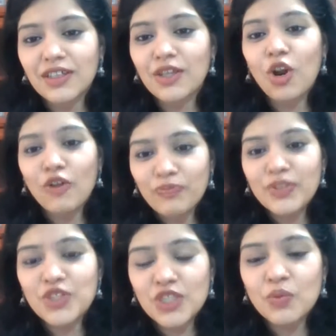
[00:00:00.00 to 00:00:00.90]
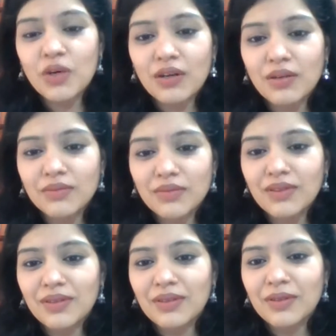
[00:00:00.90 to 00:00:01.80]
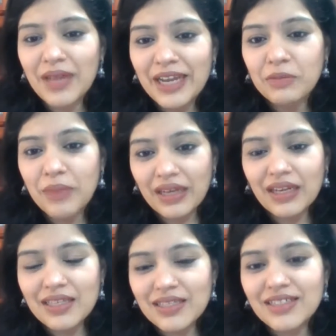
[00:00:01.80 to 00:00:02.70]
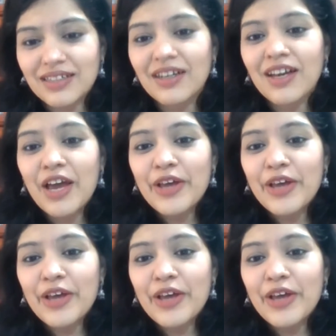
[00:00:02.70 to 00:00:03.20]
A lot of pitches were held back last year.